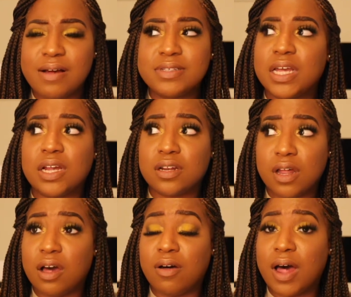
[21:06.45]
I was like,
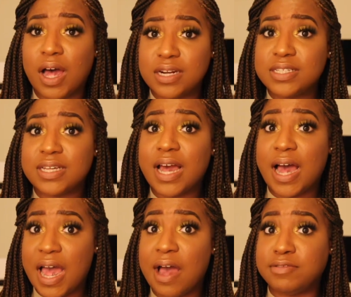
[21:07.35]
no, honestly,
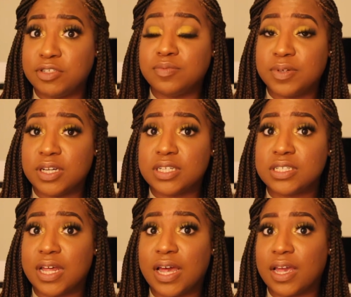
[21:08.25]
I have to
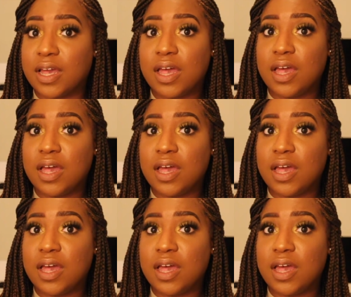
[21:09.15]
push. Like,